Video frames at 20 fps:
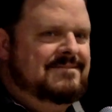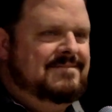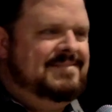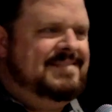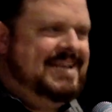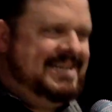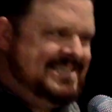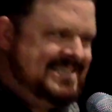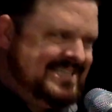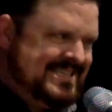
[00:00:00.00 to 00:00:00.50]

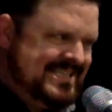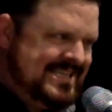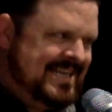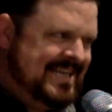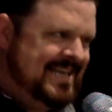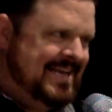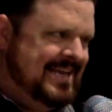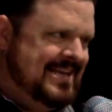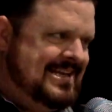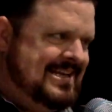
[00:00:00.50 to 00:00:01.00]
They
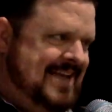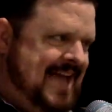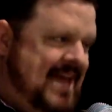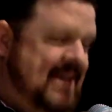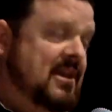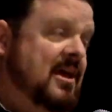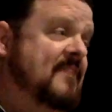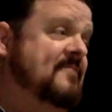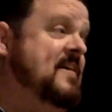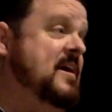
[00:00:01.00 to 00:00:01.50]
see it. I
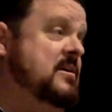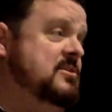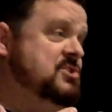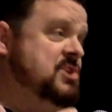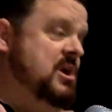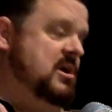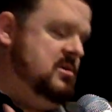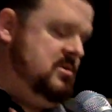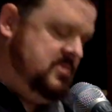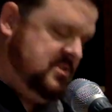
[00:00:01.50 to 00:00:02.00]
love how
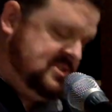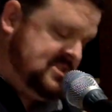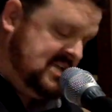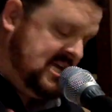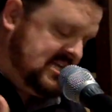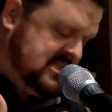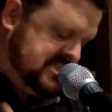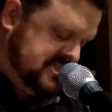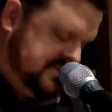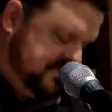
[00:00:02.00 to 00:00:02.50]
John
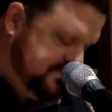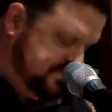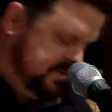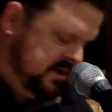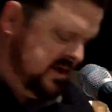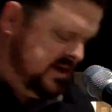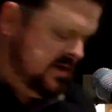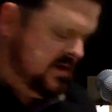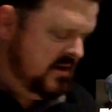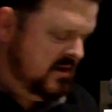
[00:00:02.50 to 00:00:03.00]
Chrysostom
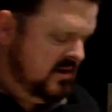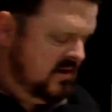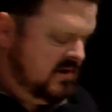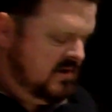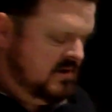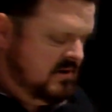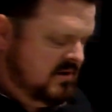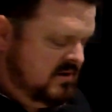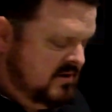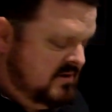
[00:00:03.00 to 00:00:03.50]
put it
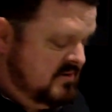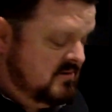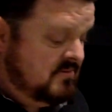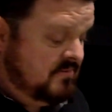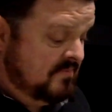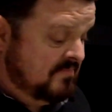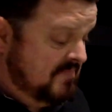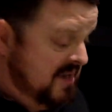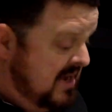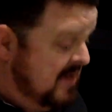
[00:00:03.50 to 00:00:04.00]

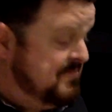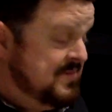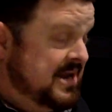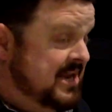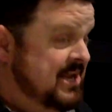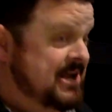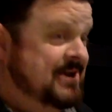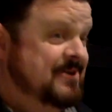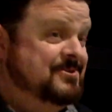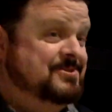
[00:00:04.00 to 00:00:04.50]
many,
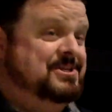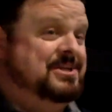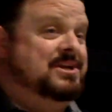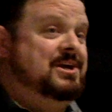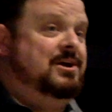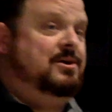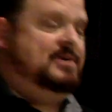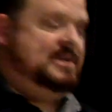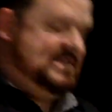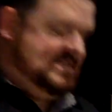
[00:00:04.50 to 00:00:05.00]
many years
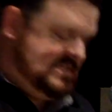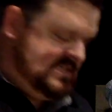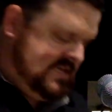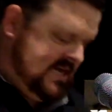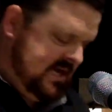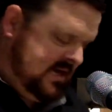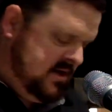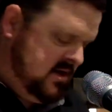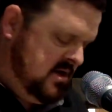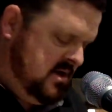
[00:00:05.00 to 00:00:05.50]
ago. He
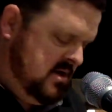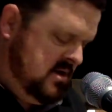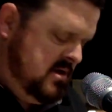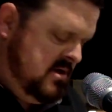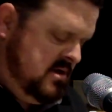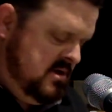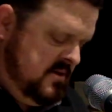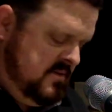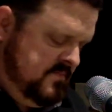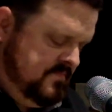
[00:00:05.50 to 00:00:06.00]
said,
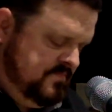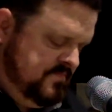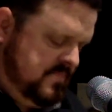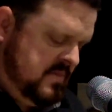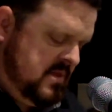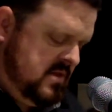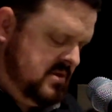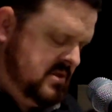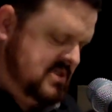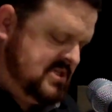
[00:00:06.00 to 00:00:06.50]

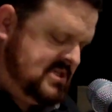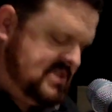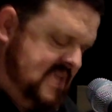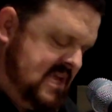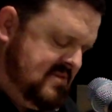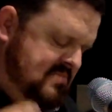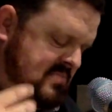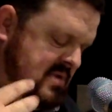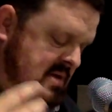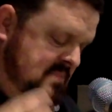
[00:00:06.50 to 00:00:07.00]
The
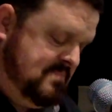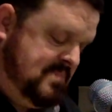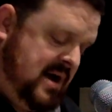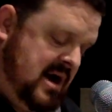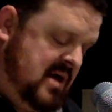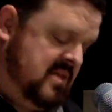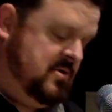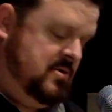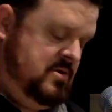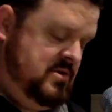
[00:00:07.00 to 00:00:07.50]
statement
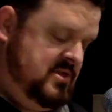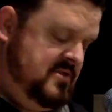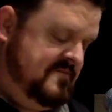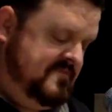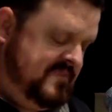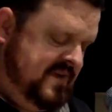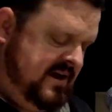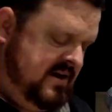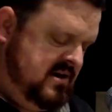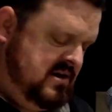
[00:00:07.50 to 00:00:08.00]
bothered the
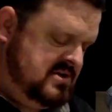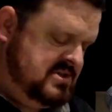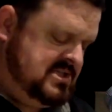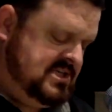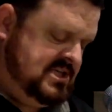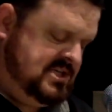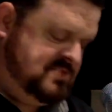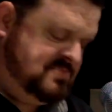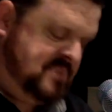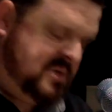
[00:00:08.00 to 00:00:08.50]

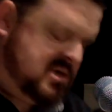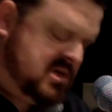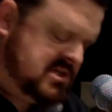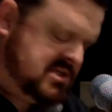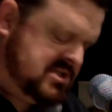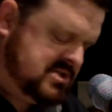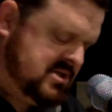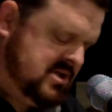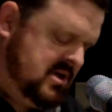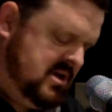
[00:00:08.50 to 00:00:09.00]
Pharisees
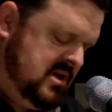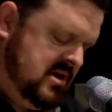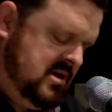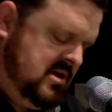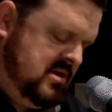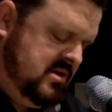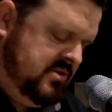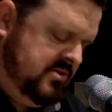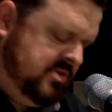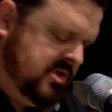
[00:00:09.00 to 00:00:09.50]
because
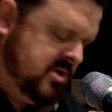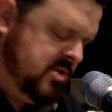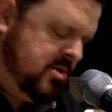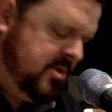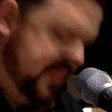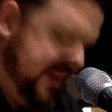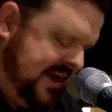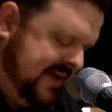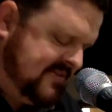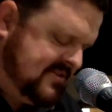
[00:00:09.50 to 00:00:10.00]
the
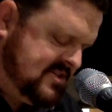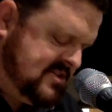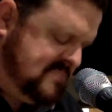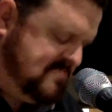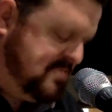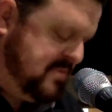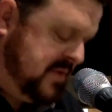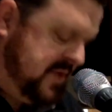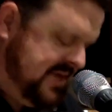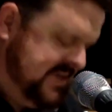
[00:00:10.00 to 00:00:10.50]
crowds
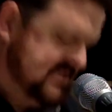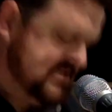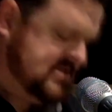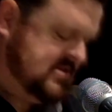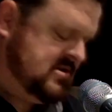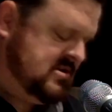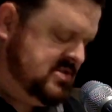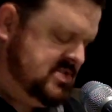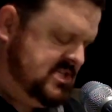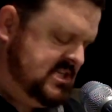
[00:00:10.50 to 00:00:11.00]

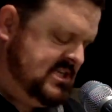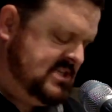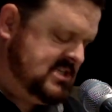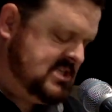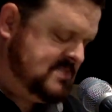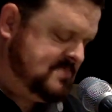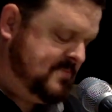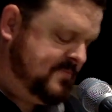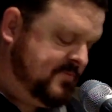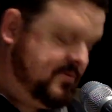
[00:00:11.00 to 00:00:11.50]
placed
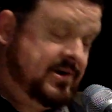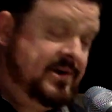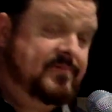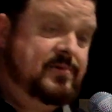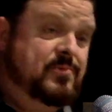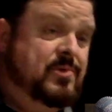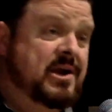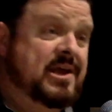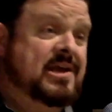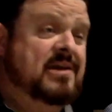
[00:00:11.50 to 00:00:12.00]
Jesus before
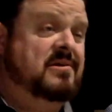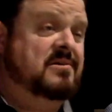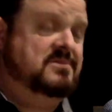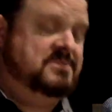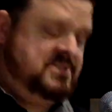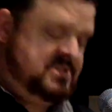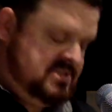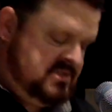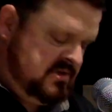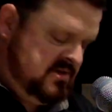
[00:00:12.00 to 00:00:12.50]
everyone
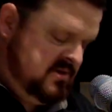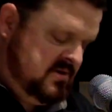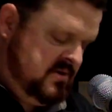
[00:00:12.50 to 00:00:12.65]
else.